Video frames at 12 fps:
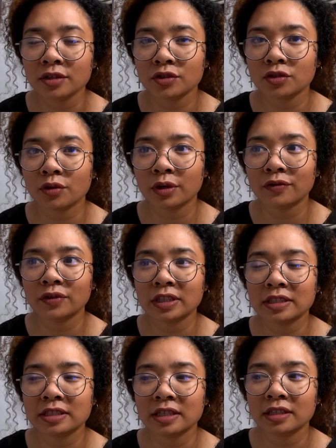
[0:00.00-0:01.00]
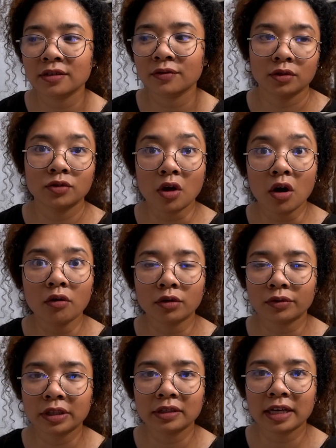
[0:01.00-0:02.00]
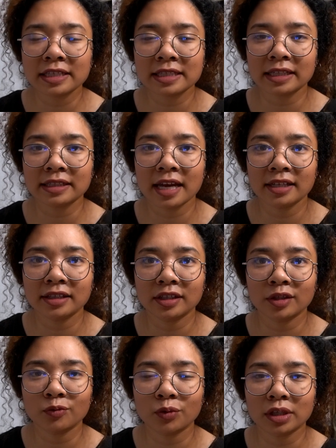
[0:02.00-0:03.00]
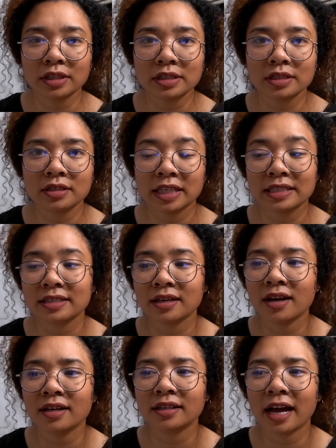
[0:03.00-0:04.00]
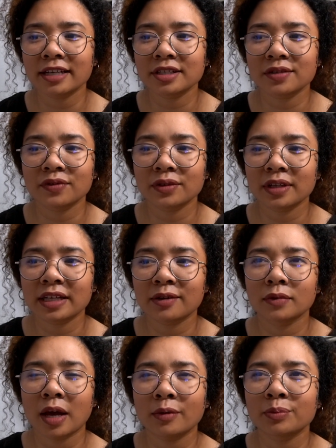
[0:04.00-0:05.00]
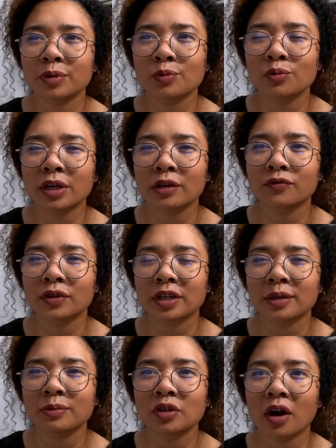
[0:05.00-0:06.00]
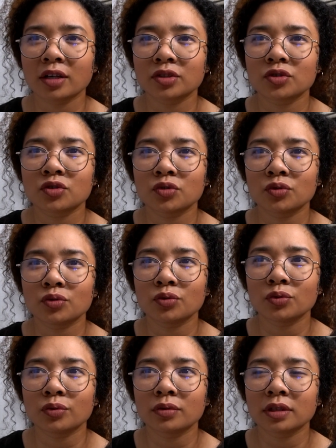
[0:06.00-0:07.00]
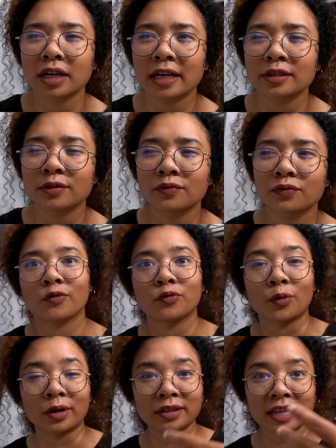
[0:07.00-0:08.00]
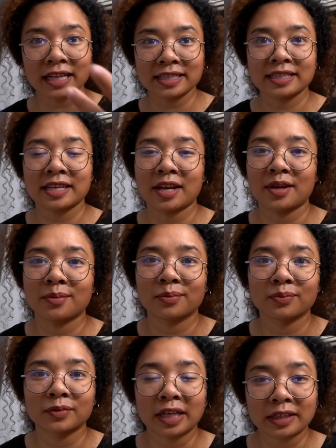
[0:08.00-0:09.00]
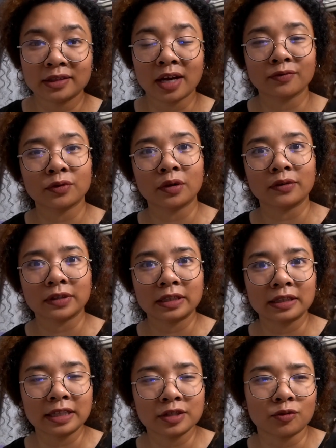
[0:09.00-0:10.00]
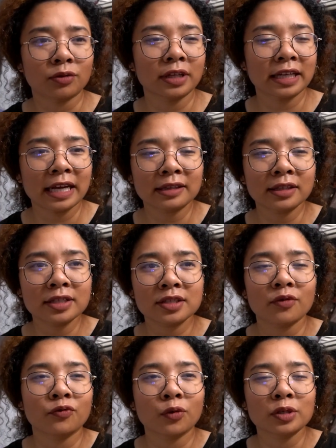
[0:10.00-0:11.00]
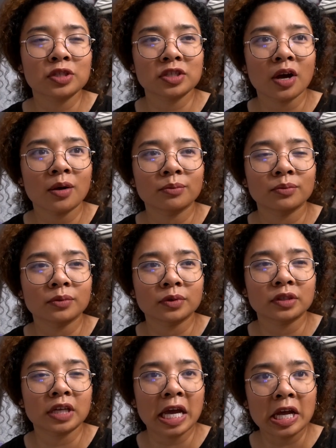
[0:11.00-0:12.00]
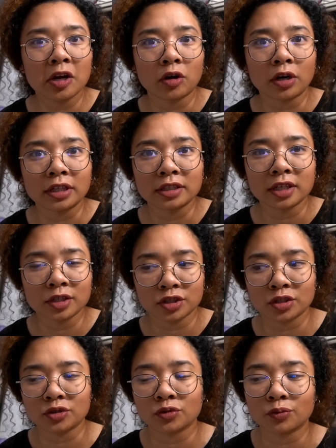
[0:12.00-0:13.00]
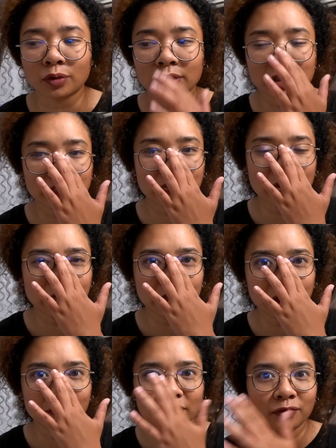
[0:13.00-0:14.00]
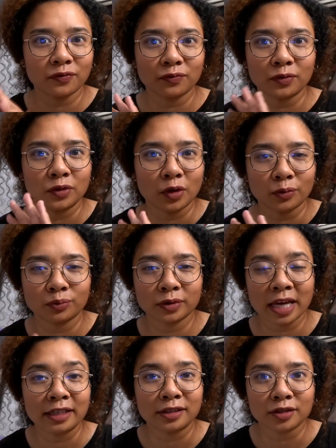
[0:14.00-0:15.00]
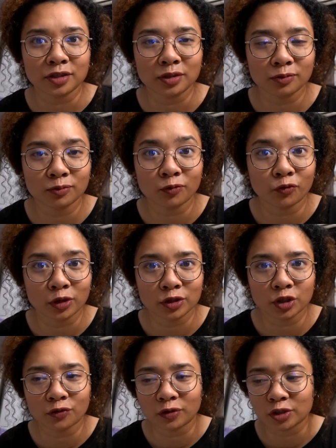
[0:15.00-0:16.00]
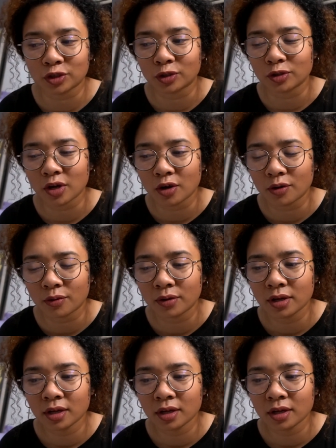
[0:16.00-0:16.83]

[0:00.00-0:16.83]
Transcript: So if he did know or realize that Kenny was his son, I just feel like that would be weird for him not to kind of afford that same like level of bliss, or like at least afford some care and attention towards Kenny, even if, you know, Kenny doesn't for sure know.